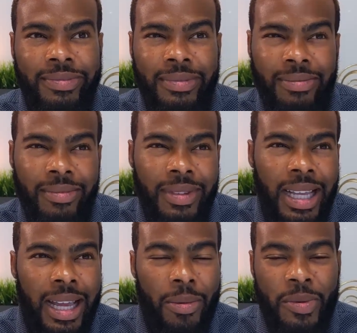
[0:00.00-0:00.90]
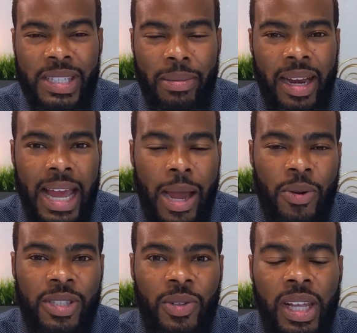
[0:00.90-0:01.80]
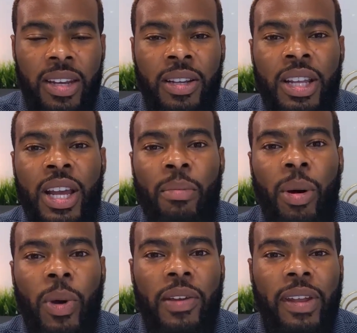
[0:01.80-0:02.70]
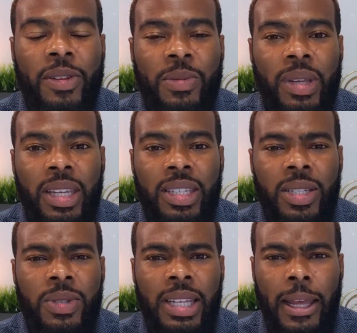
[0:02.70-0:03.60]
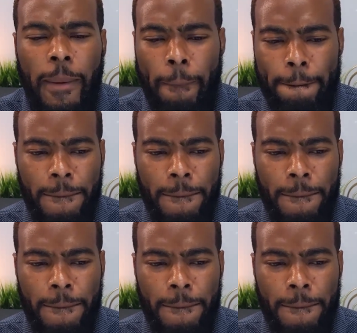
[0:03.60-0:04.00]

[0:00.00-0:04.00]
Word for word: I'm gonna say about an hour or so later, my wife came to me and she was like,